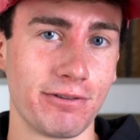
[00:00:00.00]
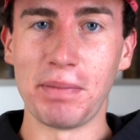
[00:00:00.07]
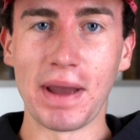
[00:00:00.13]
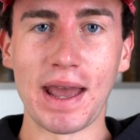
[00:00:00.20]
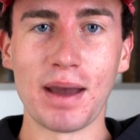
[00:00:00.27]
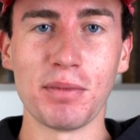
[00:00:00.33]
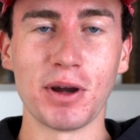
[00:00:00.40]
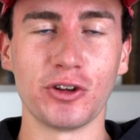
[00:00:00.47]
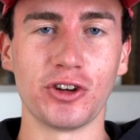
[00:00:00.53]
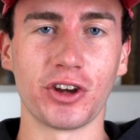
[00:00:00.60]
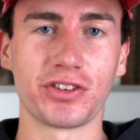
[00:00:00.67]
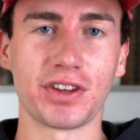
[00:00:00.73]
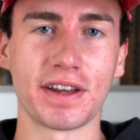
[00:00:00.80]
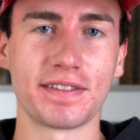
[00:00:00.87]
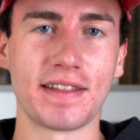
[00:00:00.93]
bam,
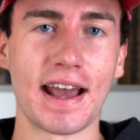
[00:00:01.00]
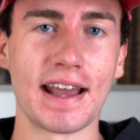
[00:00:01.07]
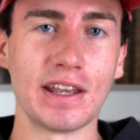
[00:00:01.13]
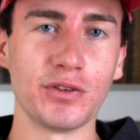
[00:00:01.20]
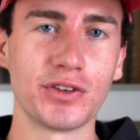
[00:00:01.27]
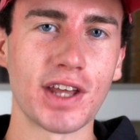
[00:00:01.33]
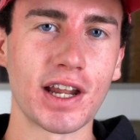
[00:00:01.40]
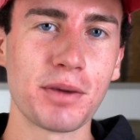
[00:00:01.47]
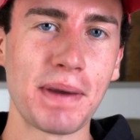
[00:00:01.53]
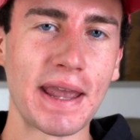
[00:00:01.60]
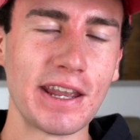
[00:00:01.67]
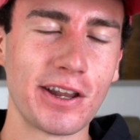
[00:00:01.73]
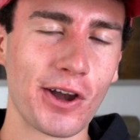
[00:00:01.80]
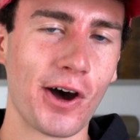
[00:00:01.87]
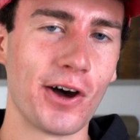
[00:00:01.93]
just like that, you set up
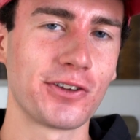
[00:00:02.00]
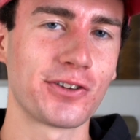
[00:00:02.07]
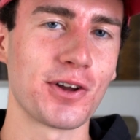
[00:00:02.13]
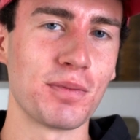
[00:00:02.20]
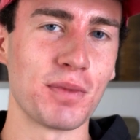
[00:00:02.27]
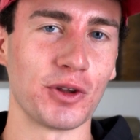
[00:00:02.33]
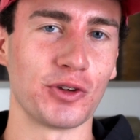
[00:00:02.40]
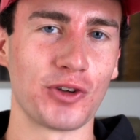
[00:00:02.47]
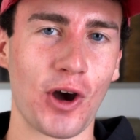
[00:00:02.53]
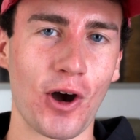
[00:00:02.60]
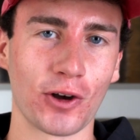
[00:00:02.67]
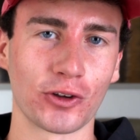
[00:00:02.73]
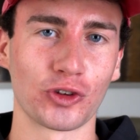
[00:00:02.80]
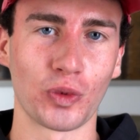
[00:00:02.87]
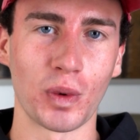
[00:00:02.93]
a custom
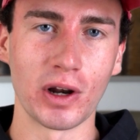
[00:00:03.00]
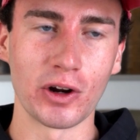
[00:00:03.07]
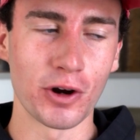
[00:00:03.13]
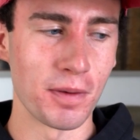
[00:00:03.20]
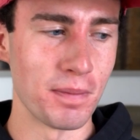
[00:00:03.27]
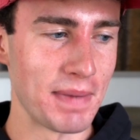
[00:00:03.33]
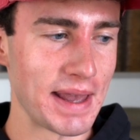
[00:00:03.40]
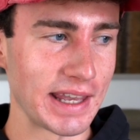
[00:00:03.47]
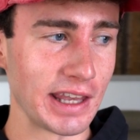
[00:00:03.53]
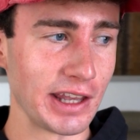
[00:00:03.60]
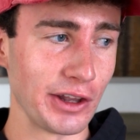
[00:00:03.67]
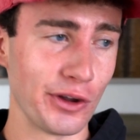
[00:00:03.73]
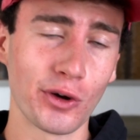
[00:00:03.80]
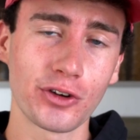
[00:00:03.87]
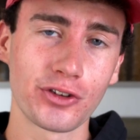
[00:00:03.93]
stock screener,
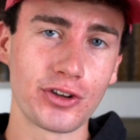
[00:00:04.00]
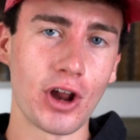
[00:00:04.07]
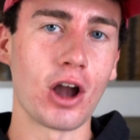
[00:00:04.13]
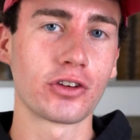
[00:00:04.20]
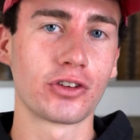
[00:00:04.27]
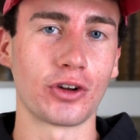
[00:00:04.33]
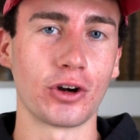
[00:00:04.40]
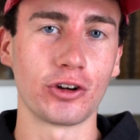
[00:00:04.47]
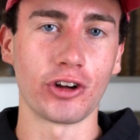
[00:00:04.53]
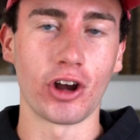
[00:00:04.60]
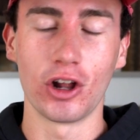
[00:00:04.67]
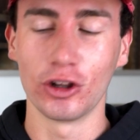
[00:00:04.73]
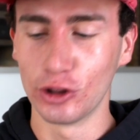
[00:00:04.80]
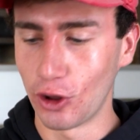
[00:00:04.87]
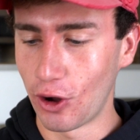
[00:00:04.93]
making your stock search
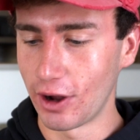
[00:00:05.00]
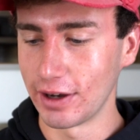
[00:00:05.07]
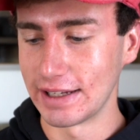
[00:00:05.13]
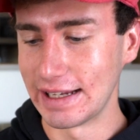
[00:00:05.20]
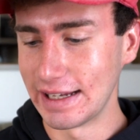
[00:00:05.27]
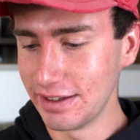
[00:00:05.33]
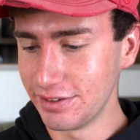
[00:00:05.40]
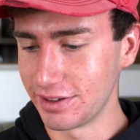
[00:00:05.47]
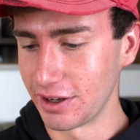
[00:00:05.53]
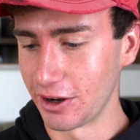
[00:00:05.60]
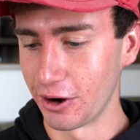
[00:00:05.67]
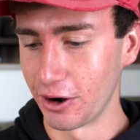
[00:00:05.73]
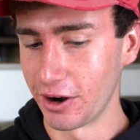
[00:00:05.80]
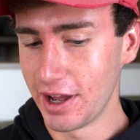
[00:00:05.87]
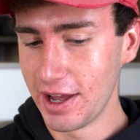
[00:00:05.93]
a lot
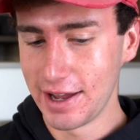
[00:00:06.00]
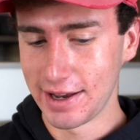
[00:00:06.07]
easier.